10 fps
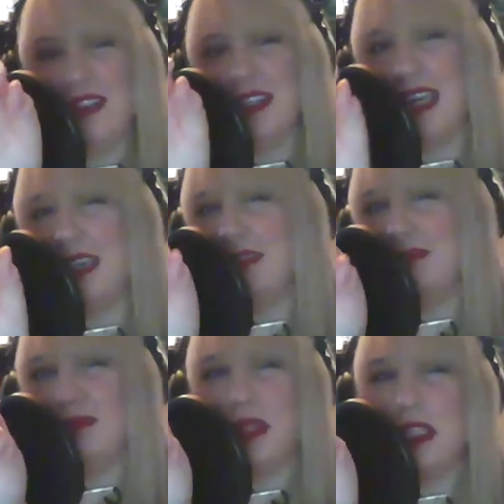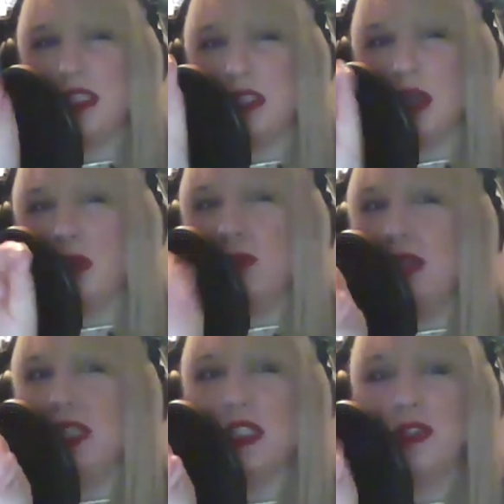like, it's so
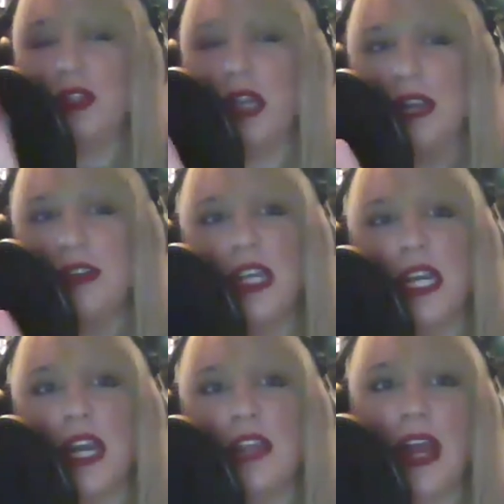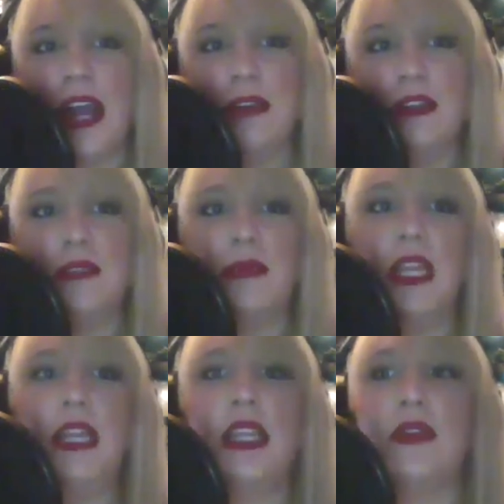minuscule, and that to
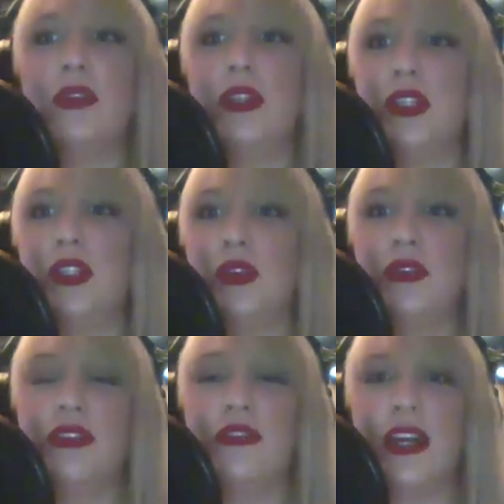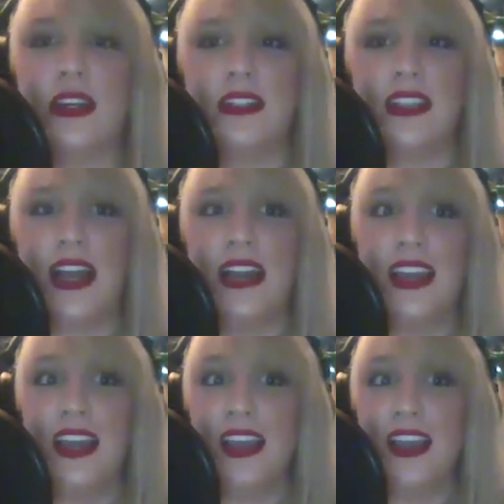me like really sold the fact that
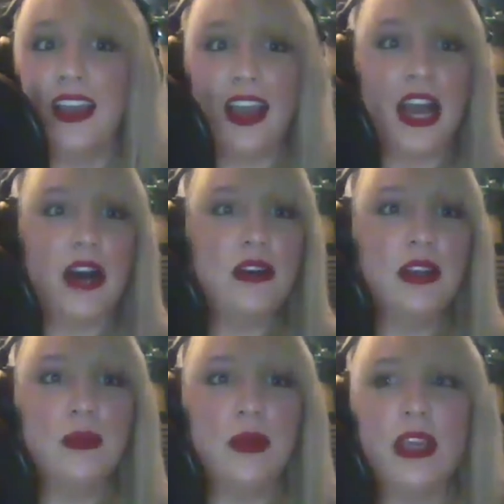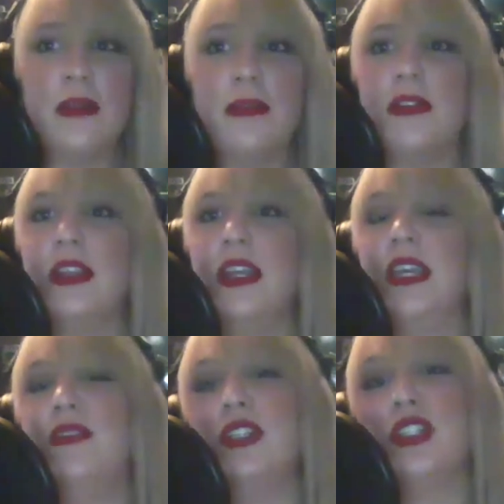how can we like
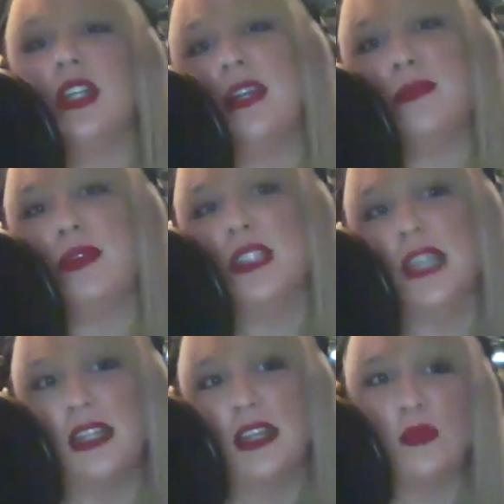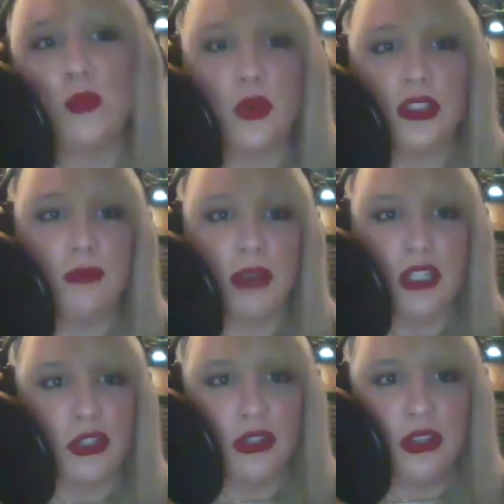even try to pretend like we're
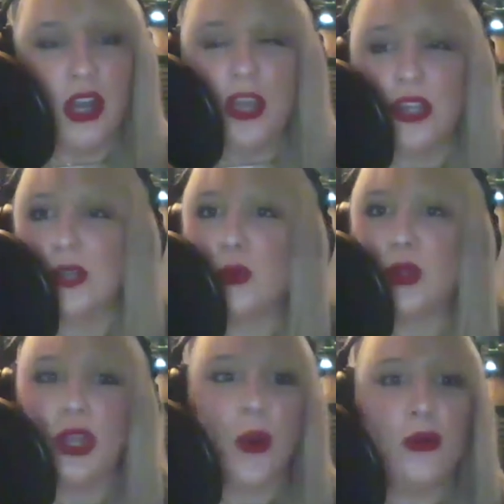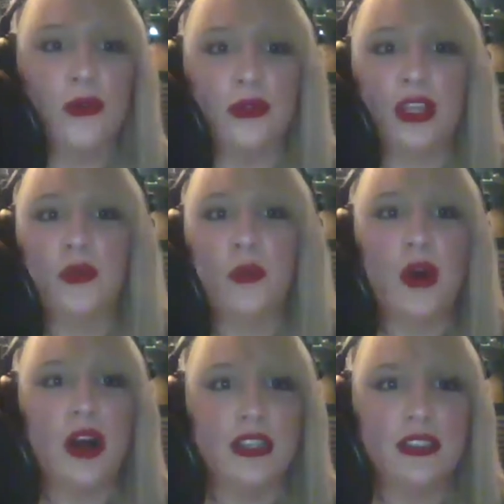special, like we're the only
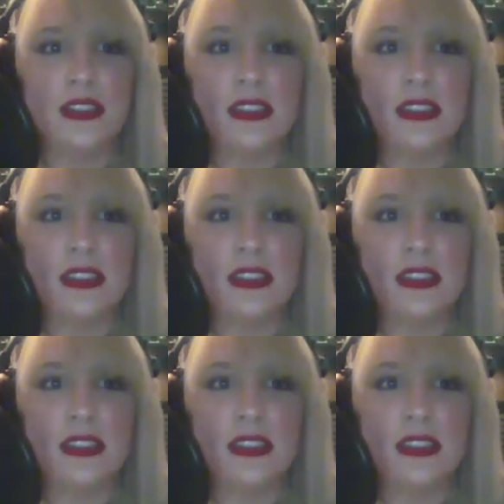ones